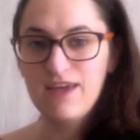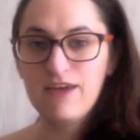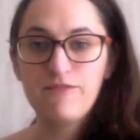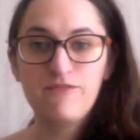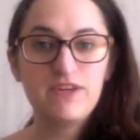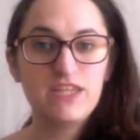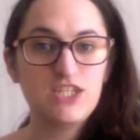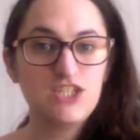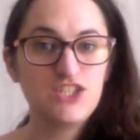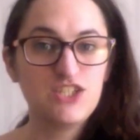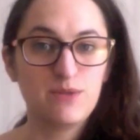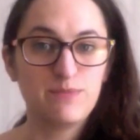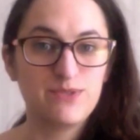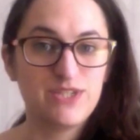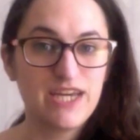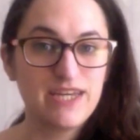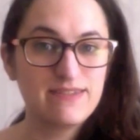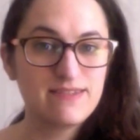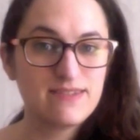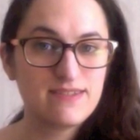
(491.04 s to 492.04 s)
Finished
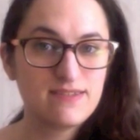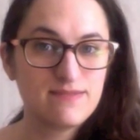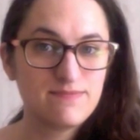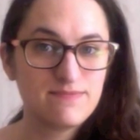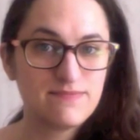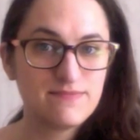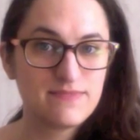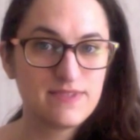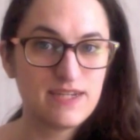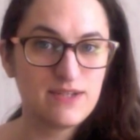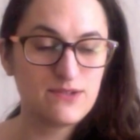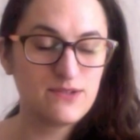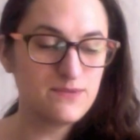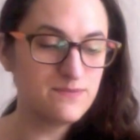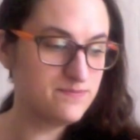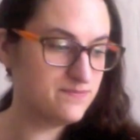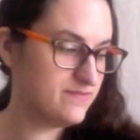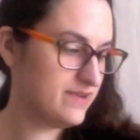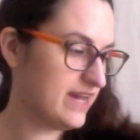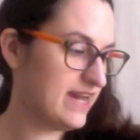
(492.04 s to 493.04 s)
objects now.
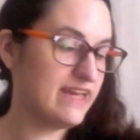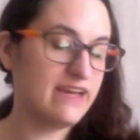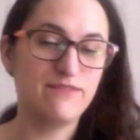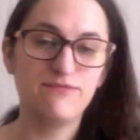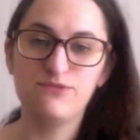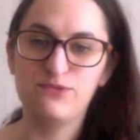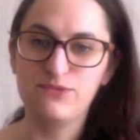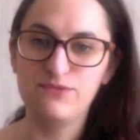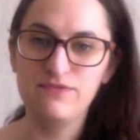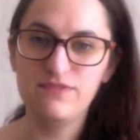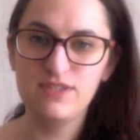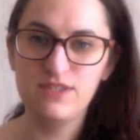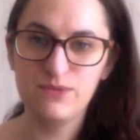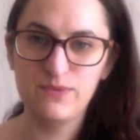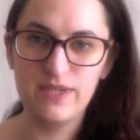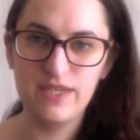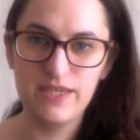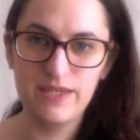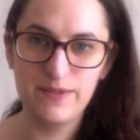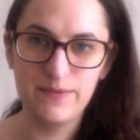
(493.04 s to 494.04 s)
I have two this
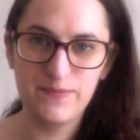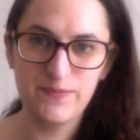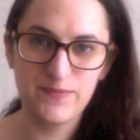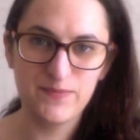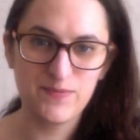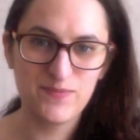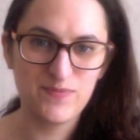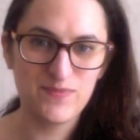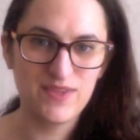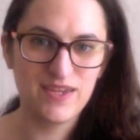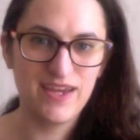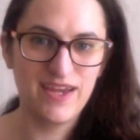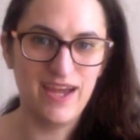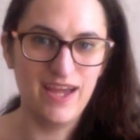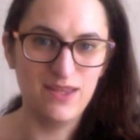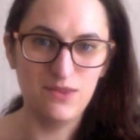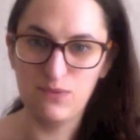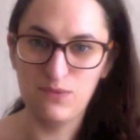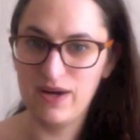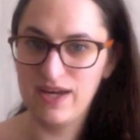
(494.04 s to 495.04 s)
week,
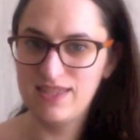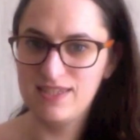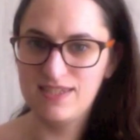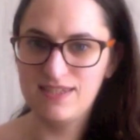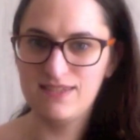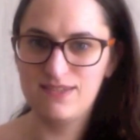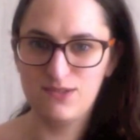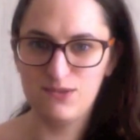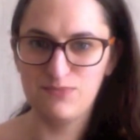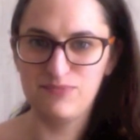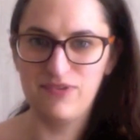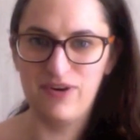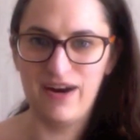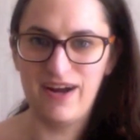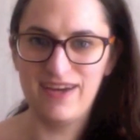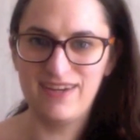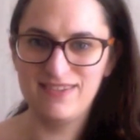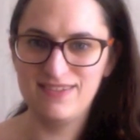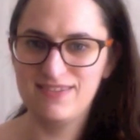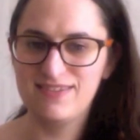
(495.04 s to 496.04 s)
and one is
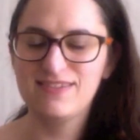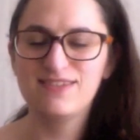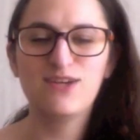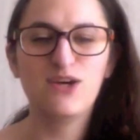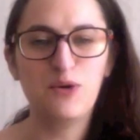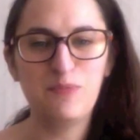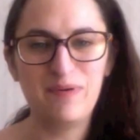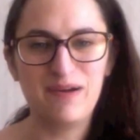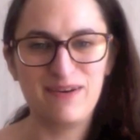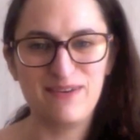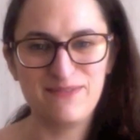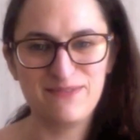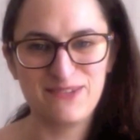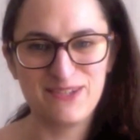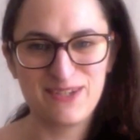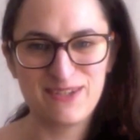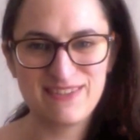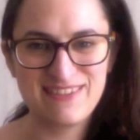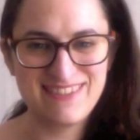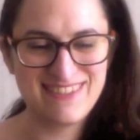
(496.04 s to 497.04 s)
surprise, a pair of
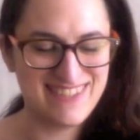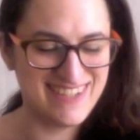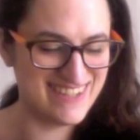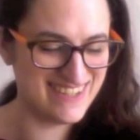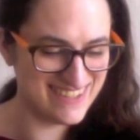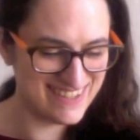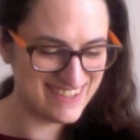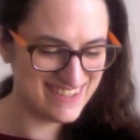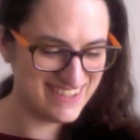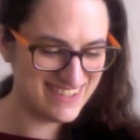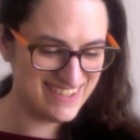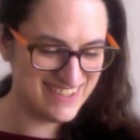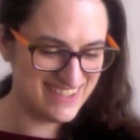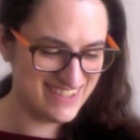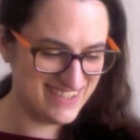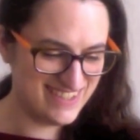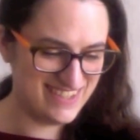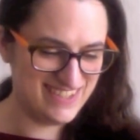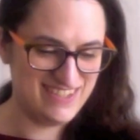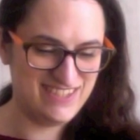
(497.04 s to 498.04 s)
socks.
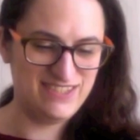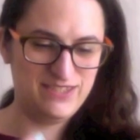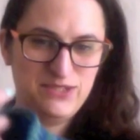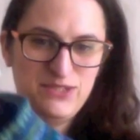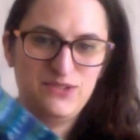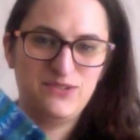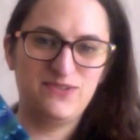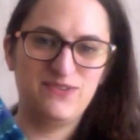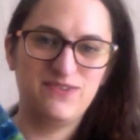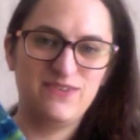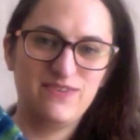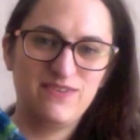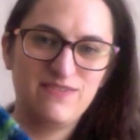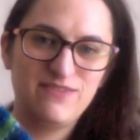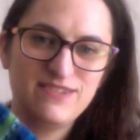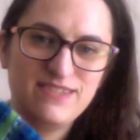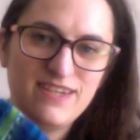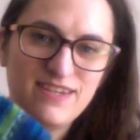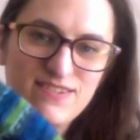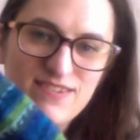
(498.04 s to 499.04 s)
So,
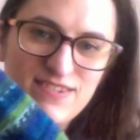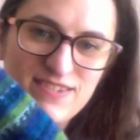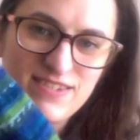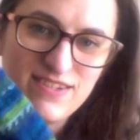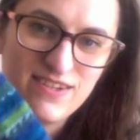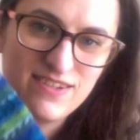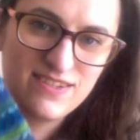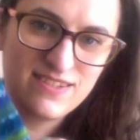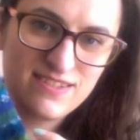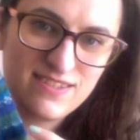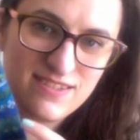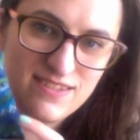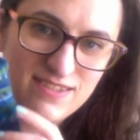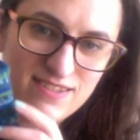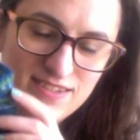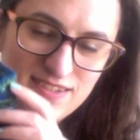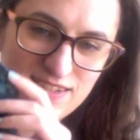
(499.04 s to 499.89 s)
those are the socks.